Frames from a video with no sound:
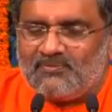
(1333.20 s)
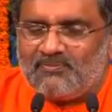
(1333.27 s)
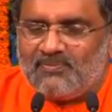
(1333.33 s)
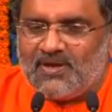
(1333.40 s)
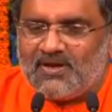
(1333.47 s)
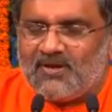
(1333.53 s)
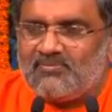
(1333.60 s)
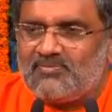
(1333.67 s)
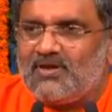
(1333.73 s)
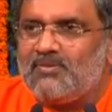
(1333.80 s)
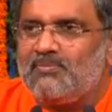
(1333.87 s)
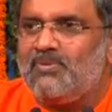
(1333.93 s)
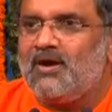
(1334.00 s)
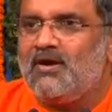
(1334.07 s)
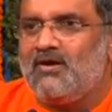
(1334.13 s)
Pick up
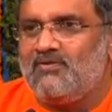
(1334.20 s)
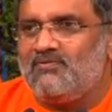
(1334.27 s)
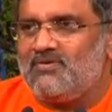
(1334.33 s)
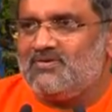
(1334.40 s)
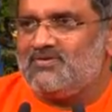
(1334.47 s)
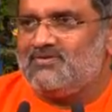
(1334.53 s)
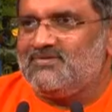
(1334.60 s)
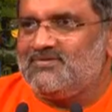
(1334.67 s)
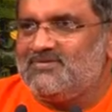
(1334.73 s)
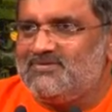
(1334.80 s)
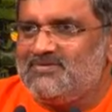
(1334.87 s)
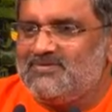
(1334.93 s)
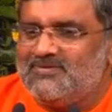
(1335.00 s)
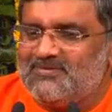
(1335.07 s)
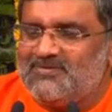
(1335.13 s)
that bhava.
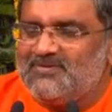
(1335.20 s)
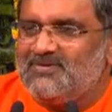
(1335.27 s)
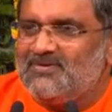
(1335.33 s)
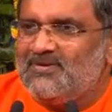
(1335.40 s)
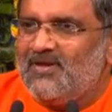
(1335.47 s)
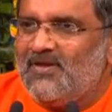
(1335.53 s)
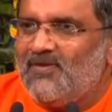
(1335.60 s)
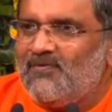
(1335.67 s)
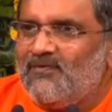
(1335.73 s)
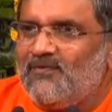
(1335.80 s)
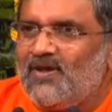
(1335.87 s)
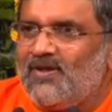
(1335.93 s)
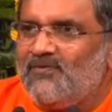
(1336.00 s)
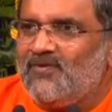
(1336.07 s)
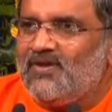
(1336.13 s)

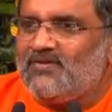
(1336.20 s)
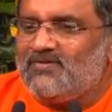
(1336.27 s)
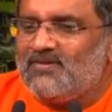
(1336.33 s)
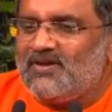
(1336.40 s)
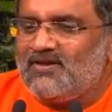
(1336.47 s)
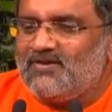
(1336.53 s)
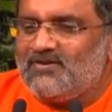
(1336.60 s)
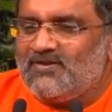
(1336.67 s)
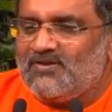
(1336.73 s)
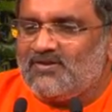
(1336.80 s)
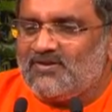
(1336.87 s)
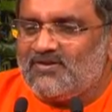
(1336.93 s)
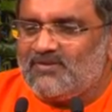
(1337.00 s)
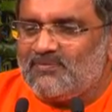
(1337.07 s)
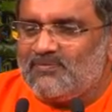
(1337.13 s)
When we say,
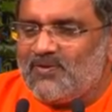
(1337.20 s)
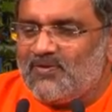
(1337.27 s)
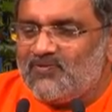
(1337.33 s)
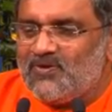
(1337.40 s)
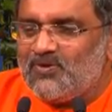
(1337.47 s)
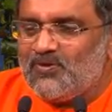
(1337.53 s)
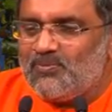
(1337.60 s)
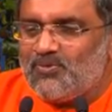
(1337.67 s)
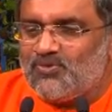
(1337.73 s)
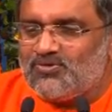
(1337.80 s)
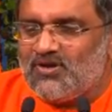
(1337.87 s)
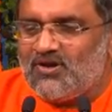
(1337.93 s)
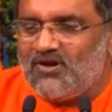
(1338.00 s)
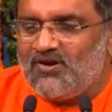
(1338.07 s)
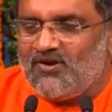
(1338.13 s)
when we do
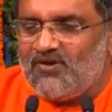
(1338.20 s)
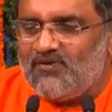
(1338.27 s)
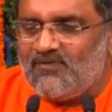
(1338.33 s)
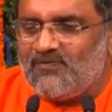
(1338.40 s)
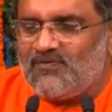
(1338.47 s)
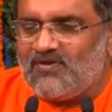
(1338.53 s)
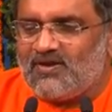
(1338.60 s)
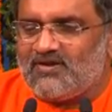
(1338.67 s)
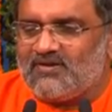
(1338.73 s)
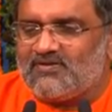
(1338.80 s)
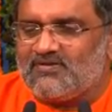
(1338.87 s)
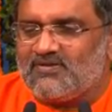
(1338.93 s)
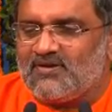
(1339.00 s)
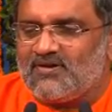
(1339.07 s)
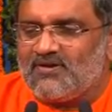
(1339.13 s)
puja of, let
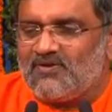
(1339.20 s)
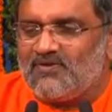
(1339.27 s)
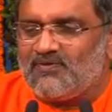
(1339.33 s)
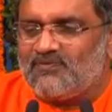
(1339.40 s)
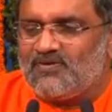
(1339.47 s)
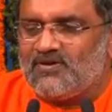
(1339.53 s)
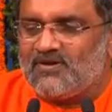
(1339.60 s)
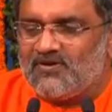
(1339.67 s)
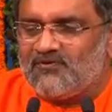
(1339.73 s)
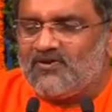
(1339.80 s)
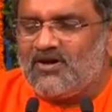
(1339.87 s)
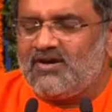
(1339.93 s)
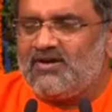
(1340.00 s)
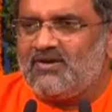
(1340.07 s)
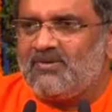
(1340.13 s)
us say, of the
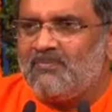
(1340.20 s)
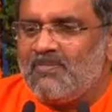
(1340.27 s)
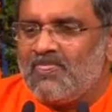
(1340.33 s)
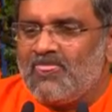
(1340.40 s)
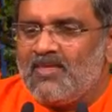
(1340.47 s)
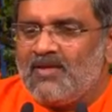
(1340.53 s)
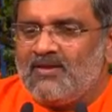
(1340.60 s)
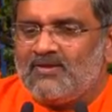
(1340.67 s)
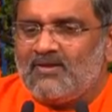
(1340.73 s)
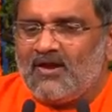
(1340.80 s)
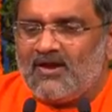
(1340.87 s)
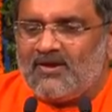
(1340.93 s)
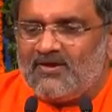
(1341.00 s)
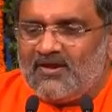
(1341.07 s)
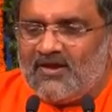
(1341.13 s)
river, the
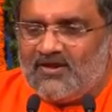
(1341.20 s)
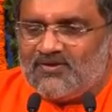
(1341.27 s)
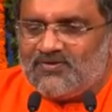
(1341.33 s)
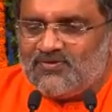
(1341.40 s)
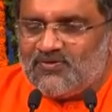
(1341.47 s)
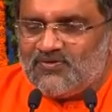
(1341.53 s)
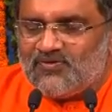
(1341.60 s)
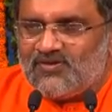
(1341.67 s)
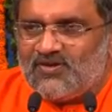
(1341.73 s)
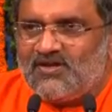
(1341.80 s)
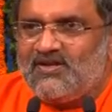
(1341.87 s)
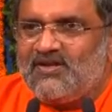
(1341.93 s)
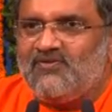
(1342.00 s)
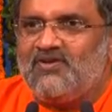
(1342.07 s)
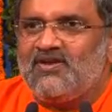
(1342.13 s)
idea is to see
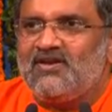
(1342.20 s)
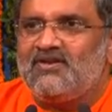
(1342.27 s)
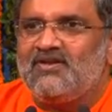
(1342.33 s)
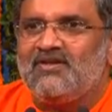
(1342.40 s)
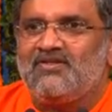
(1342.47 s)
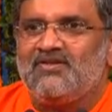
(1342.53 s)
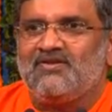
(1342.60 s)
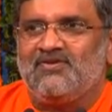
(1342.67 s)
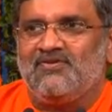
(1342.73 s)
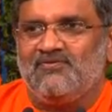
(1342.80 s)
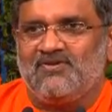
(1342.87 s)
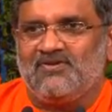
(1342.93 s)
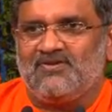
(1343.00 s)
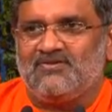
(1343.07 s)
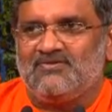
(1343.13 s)
divinity in the river.